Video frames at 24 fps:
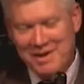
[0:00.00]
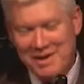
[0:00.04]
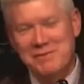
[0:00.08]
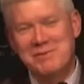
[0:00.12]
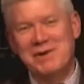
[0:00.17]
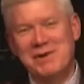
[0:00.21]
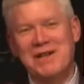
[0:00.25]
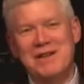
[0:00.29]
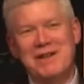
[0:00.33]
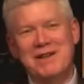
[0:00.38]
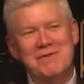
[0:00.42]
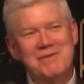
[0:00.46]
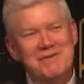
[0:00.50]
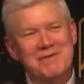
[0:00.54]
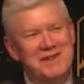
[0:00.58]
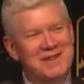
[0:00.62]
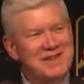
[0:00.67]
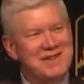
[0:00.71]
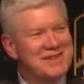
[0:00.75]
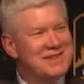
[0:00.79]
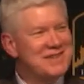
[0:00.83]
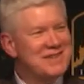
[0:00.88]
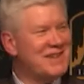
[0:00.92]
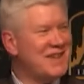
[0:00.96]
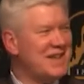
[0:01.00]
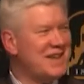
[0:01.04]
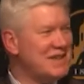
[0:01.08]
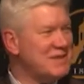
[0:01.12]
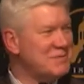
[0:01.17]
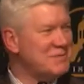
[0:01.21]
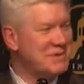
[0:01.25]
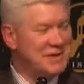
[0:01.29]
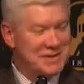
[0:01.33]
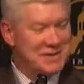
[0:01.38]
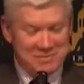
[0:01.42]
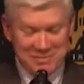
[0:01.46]
Well, that
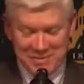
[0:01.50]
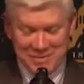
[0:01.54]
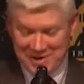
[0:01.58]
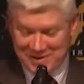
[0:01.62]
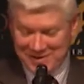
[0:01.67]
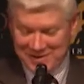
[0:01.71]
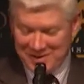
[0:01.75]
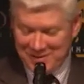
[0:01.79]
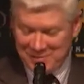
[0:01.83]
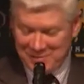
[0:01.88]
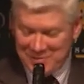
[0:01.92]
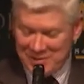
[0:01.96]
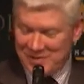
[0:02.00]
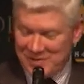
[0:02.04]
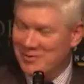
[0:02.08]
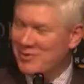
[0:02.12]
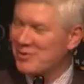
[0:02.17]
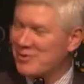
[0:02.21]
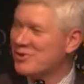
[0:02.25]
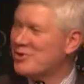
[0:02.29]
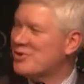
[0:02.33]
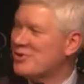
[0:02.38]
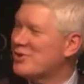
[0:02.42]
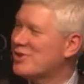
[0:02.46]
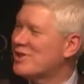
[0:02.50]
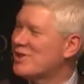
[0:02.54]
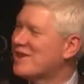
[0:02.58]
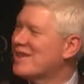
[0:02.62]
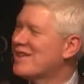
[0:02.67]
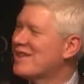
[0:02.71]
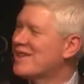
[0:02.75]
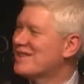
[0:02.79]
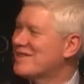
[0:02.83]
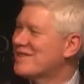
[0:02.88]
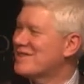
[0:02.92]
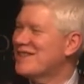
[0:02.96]
last bit is perhaps a little bit of a
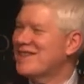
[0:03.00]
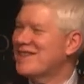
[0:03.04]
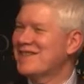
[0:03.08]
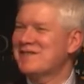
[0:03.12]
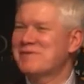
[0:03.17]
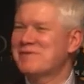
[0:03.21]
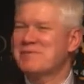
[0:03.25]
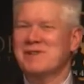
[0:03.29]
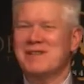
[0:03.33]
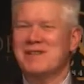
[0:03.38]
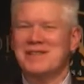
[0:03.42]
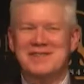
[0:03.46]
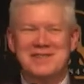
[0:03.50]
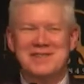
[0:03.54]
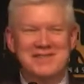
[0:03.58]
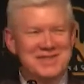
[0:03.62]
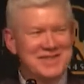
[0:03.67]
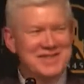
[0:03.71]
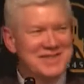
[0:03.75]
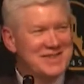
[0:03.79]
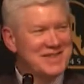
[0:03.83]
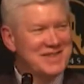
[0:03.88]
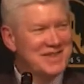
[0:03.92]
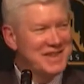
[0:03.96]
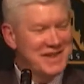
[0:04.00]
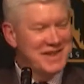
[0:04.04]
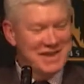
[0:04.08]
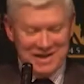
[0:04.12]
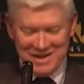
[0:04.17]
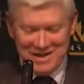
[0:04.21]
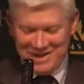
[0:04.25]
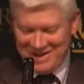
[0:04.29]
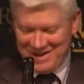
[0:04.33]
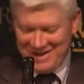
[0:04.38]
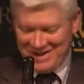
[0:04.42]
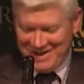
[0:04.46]
rhetorical excess, but let us just say
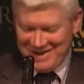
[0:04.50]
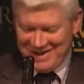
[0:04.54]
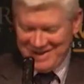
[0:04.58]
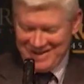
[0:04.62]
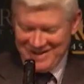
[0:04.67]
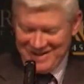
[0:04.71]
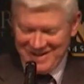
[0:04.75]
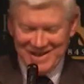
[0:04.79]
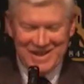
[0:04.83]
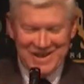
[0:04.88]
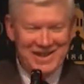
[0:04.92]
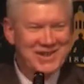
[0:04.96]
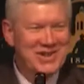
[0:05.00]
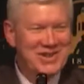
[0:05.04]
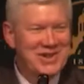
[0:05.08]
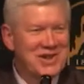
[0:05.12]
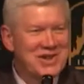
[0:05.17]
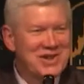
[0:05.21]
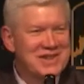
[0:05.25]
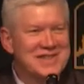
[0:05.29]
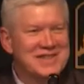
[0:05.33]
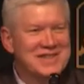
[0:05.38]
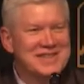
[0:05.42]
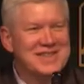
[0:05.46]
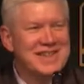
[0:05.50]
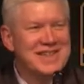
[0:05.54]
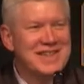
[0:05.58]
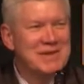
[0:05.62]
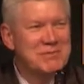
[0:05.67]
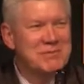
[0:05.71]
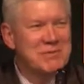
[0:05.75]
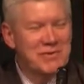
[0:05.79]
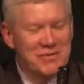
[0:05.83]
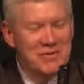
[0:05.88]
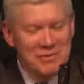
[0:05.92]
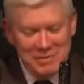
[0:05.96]
uh, not
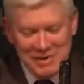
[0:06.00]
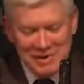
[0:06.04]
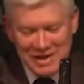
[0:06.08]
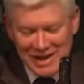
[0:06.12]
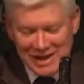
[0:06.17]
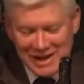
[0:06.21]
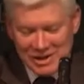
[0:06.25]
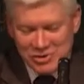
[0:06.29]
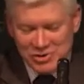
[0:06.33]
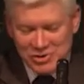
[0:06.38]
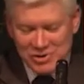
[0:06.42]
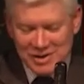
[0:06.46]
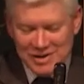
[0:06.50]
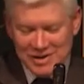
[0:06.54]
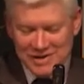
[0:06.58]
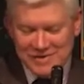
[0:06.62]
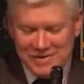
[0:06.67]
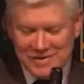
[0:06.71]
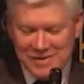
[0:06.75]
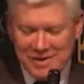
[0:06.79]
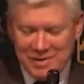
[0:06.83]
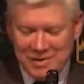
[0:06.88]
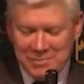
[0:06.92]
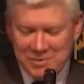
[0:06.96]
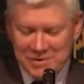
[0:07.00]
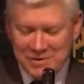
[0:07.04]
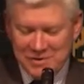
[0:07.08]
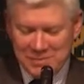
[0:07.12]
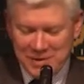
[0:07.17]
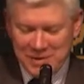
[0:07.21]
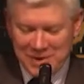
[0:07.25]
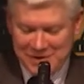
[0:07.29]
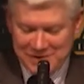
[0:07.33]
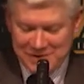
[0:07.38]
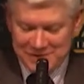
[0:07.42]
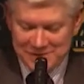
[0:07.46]
attainable from a naturalistic
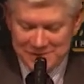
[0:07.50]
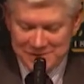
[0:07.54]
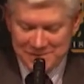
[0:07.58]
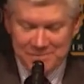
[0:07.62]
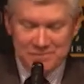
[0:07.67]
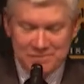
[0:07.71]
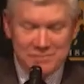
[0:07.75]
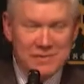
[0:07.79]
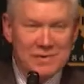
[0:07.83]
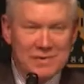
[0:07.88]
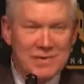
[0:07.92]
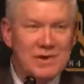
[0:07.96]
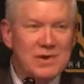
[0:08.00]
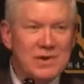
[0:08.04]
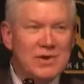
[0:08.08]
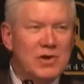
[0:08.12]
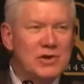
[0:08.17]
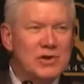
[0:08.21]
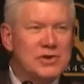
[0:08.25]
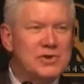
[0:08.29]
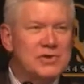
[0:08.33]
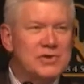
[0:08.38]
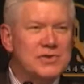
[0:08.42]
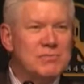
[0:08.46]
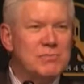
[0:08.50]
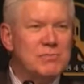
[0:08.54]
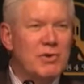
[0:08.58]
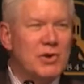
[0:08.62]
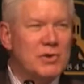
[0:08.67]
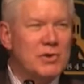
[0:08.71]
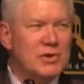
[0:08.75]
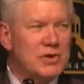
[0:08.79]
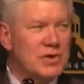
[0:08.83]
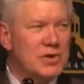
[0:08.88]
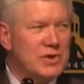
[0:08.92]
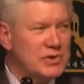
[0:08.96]
perspective. Conscious
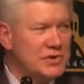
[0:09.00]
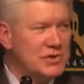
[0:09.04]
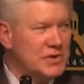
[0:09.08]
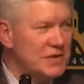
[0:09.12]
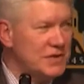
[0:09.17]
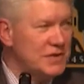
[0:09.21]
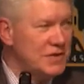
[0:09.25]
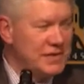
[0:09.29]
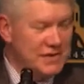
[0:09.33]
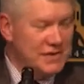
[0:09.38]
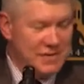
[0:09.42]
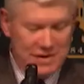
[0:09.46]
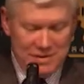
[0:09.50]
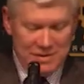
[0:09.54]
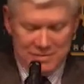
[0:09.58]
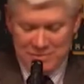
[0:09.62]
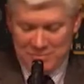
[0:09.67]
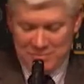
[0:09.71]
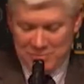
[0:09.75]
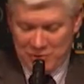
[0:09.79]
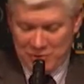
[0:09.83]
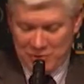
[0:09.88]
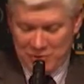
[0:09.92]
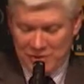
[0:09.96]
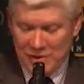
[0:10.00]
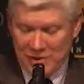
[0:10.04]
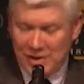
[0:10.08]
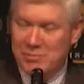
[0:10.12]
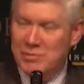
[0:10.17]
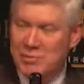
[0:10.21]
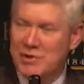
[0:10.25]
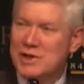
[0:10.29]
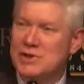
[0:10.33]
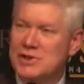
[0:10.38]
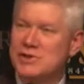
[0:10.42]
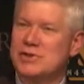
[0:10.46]
moral consciousness moral
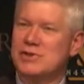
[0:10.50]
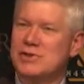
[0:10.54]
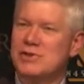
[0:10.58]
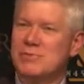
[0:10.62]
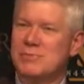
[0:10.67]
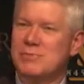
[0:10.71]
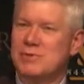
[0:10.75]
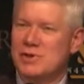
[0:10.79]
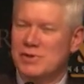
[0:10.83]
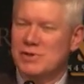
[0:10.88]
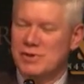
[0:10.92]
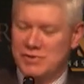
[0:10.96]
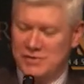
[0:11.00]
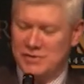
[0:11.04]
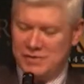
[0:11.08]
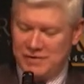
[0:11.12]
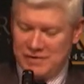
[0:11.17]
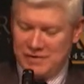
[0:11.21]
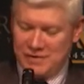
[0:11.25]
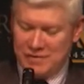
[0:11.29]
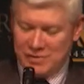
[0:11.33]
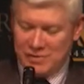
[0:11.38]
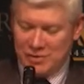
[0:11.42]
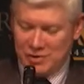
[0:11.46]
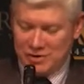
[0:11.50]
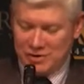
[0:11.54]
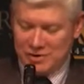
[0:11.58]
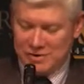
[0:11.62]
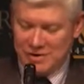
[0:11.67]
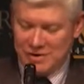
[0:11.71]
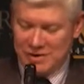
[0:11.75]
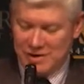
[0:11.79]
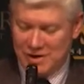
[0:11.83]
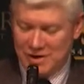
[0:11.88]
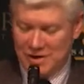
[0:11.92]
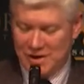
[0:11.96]
deliberation, human consciousness, not
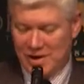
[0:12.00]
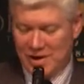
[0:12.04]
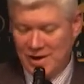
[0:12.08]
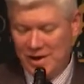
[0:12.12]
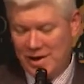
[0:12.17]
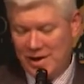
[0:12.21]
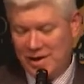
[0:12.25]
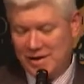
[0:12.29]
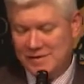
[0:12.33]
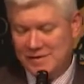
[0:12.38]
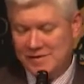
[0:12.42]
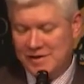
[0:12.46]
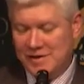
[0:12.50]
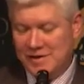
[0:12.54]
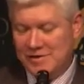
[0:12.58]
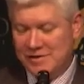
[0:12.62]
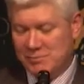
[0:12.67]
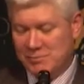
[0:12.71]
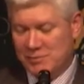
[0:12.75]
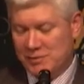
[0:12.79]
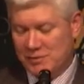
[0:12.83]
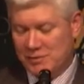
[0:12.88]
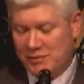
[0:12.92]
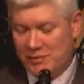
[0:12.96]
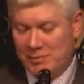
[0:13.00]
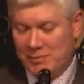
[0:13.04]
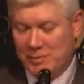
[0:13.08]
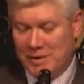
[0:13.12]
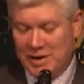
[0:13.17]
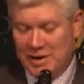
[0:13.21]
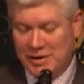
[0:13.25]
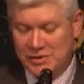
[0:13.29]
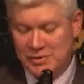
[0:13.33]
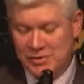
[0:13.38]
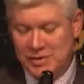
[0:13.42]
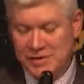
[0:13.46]
accessible from a
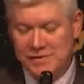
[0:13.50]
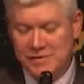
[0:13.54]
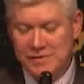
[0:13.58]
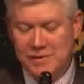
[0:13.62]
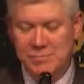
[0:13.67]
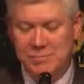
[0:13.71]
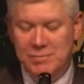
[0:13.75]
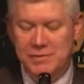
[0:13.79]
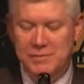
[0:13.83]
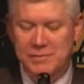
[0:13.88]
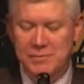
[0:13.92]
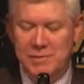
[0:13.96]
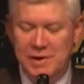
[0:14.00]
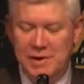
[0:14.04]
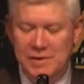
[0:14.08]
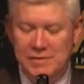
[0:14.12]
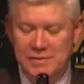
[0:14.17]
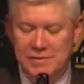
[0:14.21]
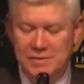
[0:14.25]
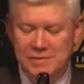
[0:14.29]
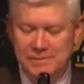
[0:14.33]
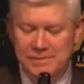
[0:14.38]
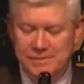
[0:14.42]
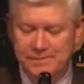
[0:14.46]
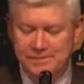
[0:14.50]
naturalistic perspective.